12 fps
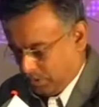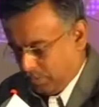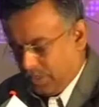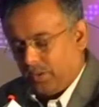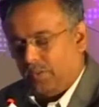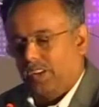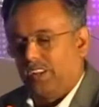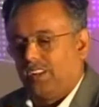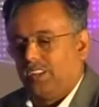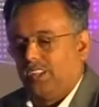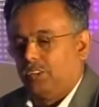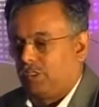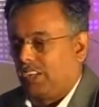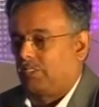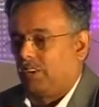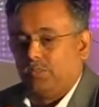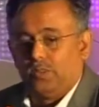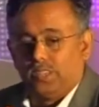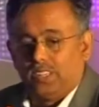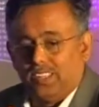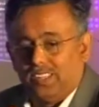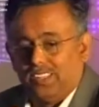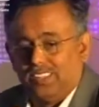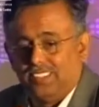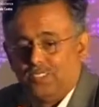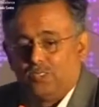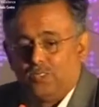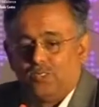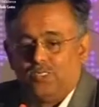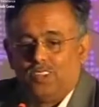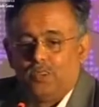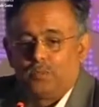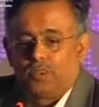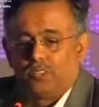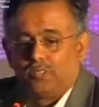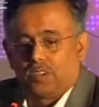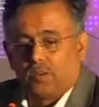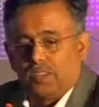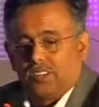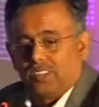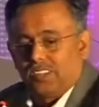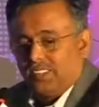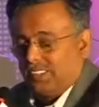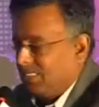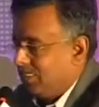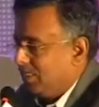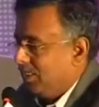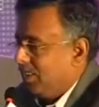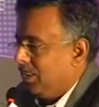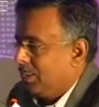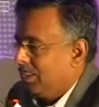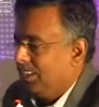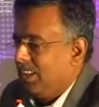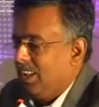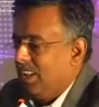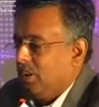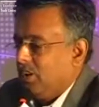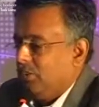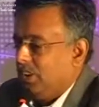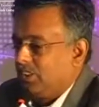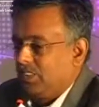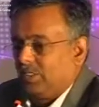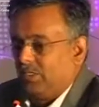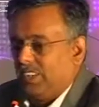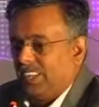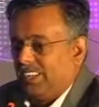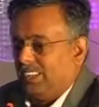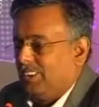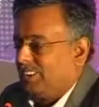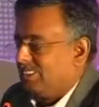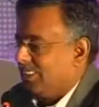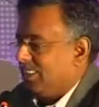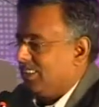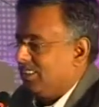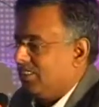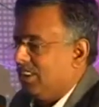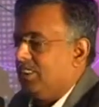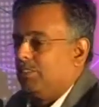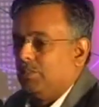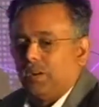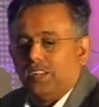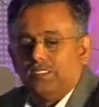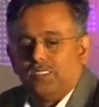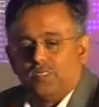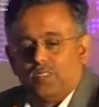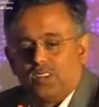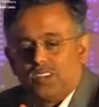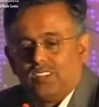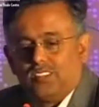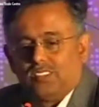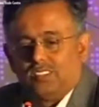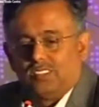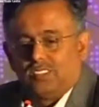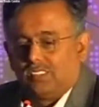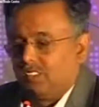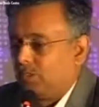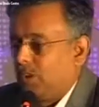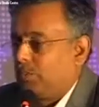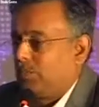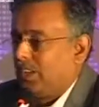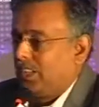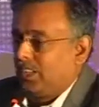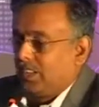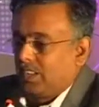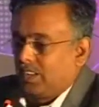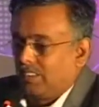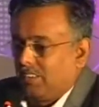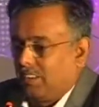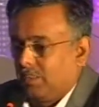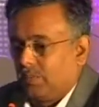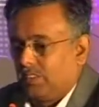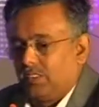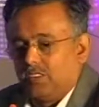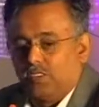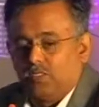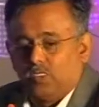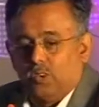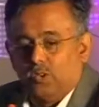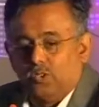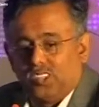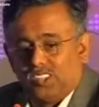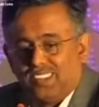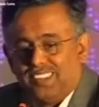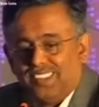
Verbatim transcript: to be a winner is to actually win the deal. There's no prize for coming second, right? First thing we did was uh, change the mindset of the organization and said stop sending congratulatory messages for losing.